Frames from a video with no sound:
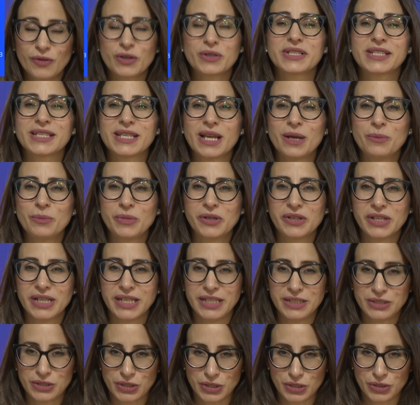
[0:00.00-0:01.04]
our summer
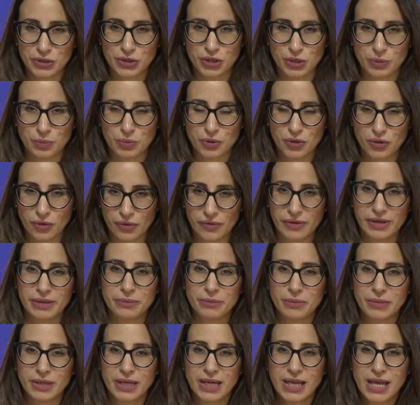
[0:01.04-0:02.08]
internship program.
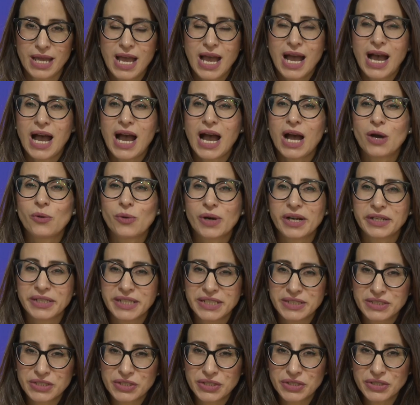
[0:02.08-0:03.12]
Our
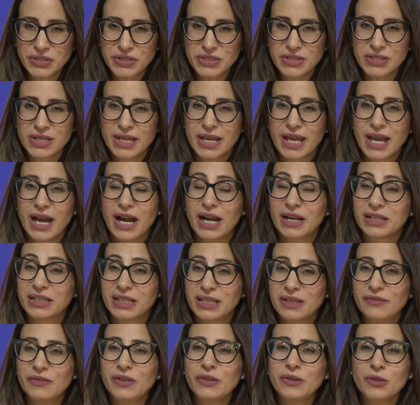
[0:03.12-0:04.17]
interns are
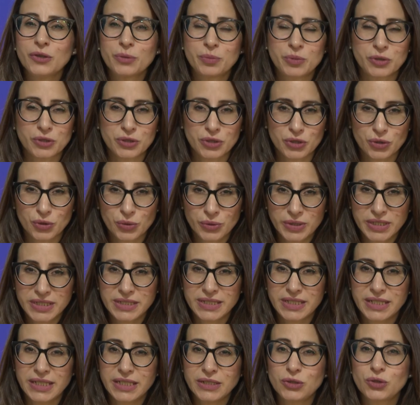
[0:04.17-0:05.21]
given the
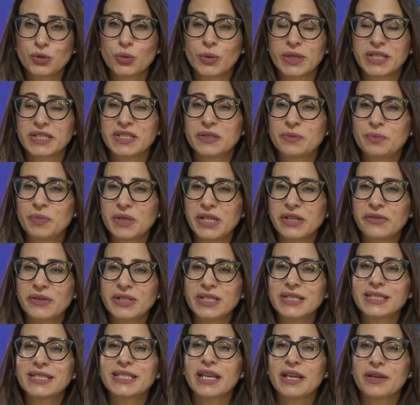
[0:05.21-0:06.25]
opportunity to
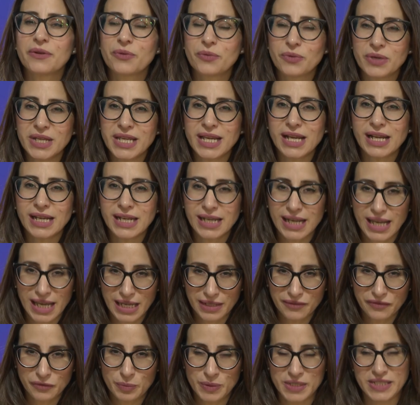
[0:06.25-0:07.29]
experience a
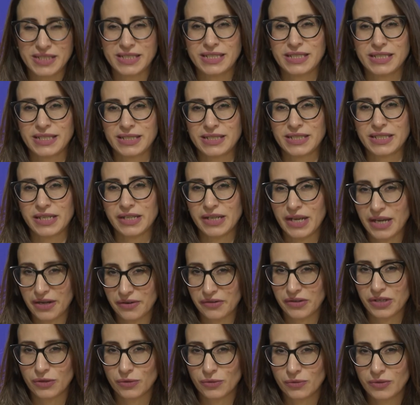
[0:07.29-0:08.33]
real-life business
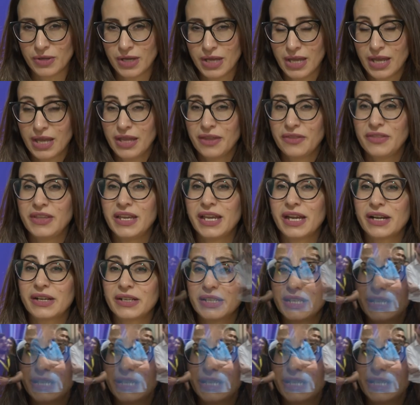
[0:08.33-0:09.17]
scenario. They are